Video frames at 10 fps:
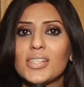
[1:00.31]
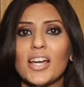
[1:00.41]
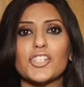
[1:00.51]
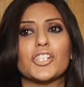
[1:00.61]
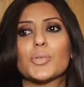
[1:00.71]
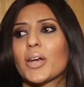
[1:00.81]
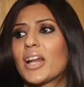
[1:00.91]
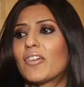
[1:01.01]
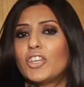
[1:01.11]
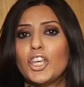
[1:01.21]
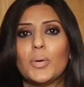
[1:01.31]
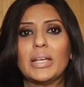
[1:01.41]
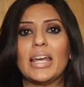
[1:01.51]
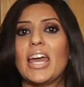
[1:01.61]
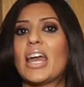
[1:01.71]
sessions, we're gonna have
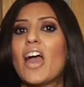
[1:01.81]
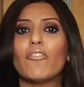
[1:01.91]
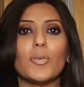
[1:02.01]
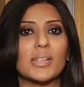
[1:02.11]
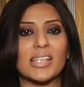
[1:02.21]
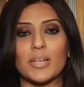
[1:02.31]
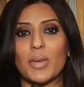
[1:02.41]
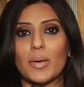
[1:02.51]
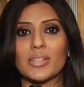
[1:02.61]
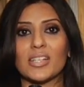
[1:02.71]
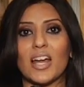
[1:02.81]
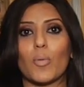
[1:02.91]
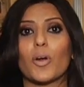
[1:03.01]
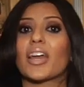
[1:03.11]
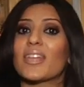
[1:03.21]
Q&A, everyone's gonna be able to
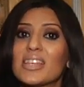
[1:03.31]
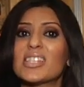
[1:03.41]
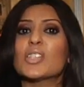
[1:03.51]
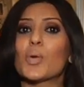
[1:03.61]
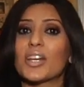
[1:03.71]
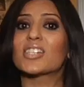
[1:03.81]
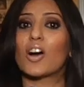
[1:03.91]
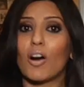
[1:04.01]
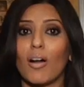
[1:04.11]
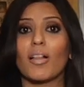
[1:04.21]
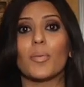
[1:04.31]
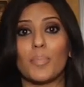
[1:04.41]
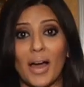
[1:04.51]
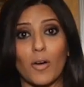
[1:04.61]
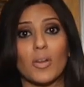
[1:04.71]
network, and this is what it's all
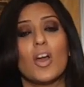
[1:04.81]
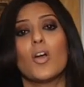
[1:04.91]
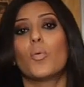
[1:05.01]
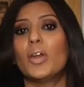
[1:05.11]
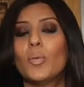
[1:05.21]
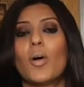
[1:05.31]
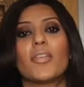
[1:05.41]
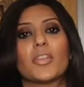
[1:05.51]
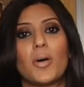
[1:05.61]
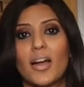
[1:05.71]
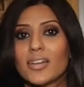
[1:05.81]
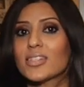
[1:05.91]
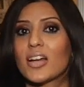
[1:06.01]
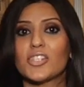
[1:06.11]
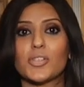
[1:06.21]
about. We want the
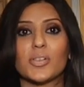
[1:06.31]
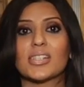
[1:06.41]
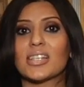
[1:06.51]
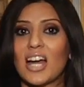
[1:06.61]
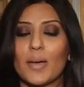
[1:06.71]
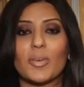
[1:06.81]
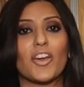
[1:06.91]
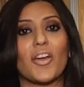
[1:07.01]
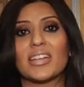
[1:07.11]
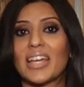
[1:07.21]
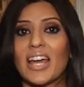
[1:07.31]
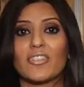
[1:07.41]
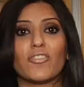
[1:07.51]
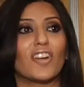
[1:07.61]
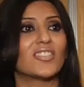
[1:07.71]
Pakistani students to come here and get
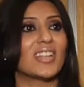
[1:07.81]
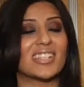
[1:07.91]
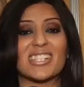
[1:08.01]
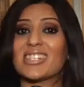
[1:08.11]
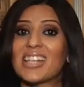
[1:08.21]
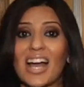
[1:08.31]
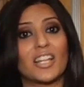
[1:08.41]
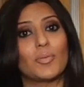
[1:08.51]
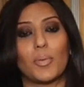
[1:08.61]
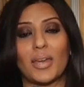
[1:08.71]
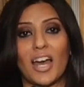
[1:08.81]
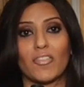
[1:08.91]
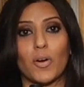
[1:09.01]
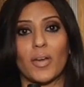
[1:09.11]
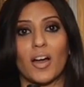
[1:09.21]
involved, and that's exactly what we
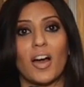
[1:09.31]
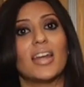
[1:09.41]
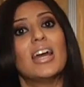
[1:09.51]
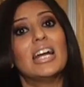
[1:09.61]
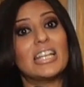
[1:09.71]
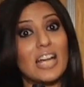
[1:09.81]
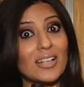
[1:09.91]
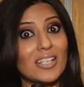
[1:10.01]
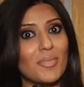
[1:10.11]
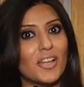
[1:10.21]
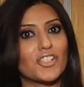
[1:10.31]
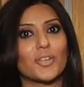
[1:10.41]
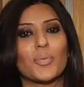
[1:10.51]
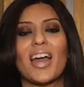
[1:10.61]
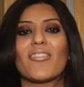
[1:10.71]
have going on. Not to
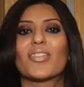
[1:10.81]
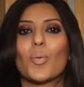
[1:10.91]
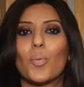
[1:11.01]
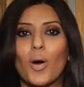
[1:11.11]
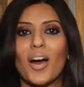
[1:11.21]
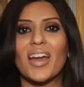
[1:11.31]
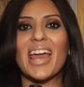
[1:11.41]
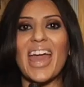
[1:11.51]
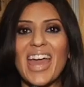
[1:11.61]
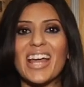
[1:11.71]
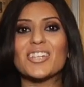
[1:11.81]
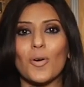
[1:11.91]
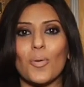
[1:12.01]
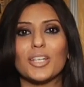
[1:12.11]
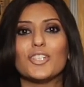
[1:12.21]
mention, we have the one and
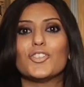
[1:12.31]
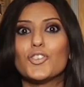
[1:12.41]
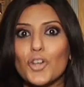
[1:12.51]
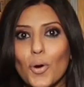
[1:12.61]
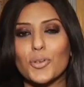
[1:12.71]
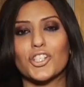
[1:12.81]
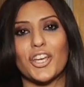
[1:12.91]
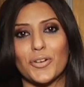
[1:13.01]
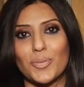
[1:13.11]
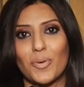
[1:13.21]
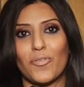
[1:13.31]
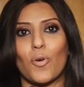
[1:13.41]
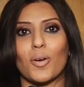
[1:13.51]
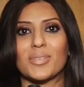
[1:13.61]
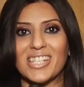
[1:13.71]
only JoSH here to
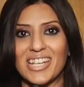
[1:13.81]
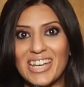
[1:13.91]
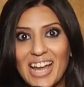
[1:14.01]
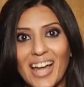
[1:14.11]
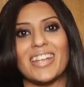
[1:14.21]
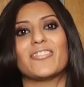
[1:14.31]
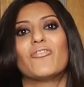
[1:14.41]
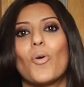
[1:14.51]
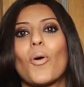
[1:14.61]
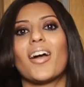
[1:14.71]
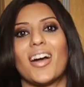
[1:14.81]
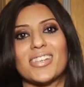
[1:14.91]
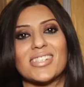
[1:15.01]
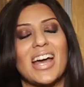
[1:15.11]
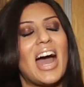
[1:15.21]
perform tonight for
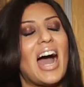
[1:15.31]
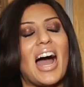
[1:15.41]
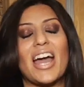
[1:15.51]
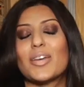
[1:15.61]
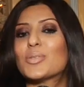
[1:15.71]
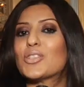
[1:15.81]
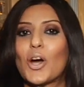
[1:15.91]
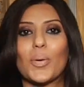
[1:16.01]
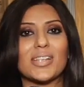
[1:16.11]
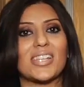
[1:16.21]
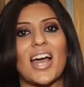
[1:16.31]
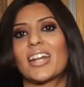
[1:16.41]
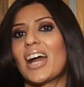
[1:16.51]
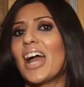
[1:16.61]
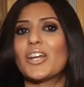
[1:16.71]
us. I am so
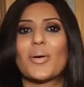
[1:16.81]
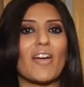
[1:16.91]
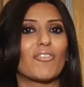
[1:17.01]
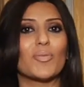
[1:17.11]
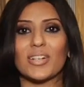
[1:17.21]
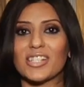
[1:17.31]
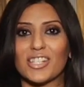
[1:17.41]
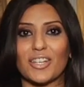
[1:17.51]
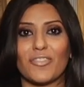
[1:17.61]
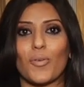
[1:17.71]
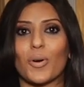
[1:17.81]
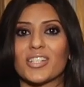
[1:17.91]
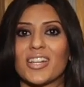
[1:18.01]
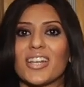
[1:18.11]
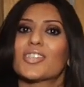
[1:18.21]
excited. I know everyone is looking forward
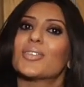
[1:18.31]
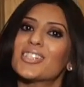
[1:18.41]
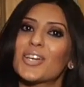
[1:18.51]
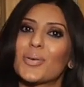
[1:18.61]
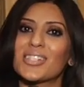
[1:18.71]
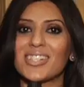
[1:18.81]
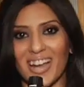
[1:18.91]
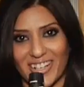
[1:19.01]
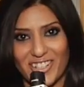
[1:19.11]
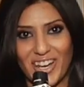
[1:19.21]
today, so let's go inside and